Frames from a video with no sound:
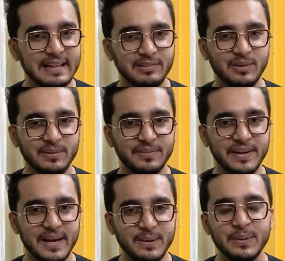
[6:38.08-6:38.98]
That's all for
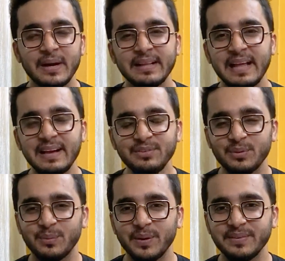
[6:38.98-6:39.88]
now. Thanks
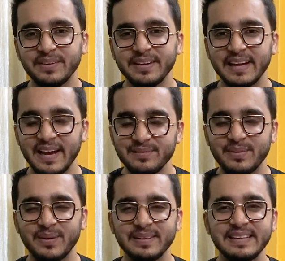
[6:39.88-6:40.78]
for watching and
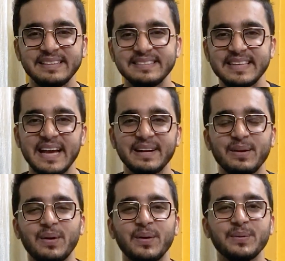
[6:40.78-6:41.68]
for all things tech,
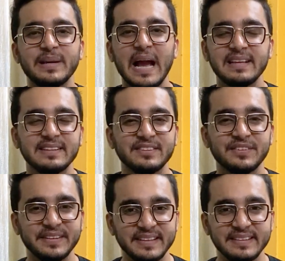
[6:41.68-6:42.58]
log on to
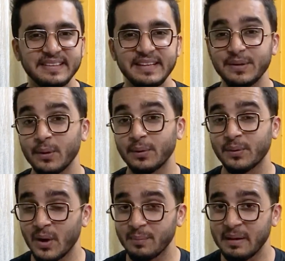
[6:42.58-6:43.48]

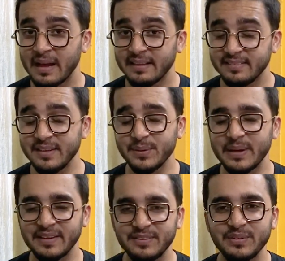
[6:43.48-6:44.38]
gadgets360.com. See you
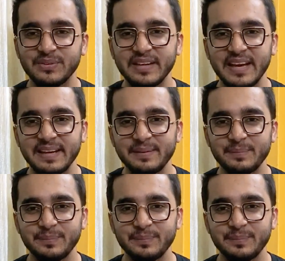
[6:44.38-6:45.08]
next Tuesday.